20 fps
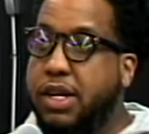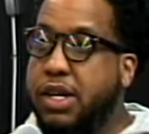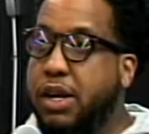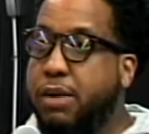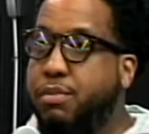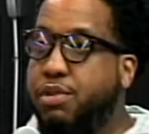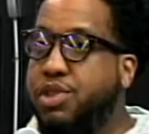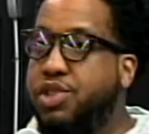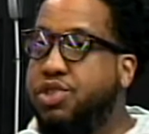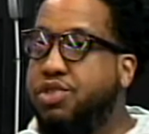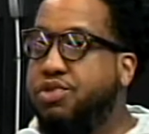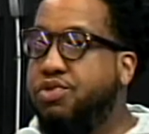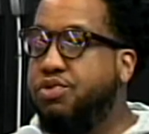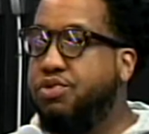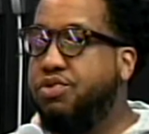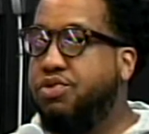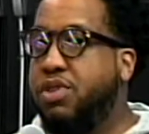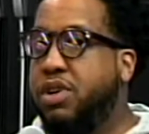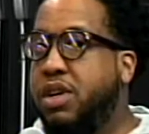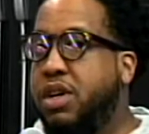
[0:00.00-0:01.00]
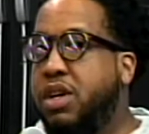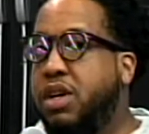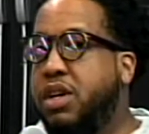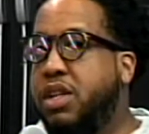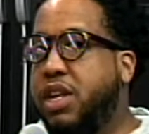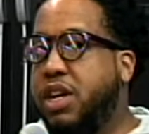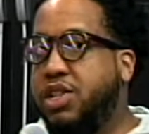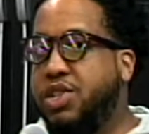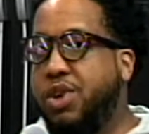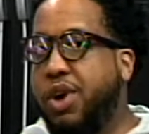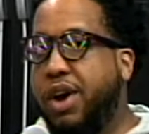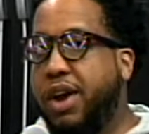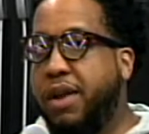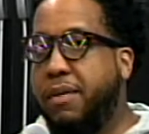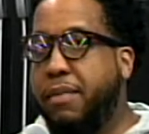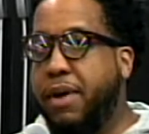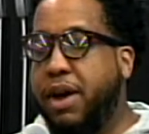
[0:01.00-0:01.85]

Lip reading: Number two, they're talking